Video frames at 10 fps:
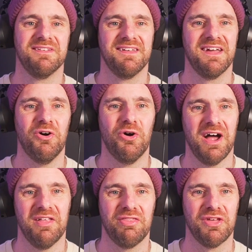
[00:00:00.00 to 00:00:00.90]
All
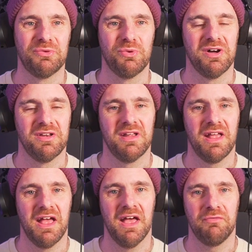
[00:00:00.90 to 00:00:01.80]
right, third one.
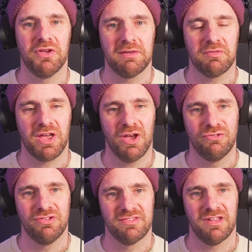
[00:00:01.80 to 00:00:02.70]
If you could have a
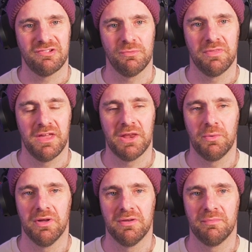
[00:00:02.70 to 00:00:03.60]
coaching session with
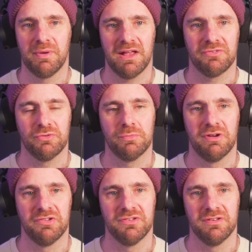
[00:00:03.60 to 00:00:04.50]
anyone, past or
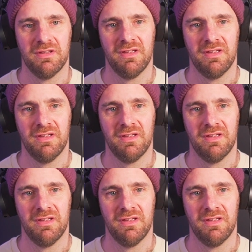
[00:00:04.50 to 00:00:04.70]
present,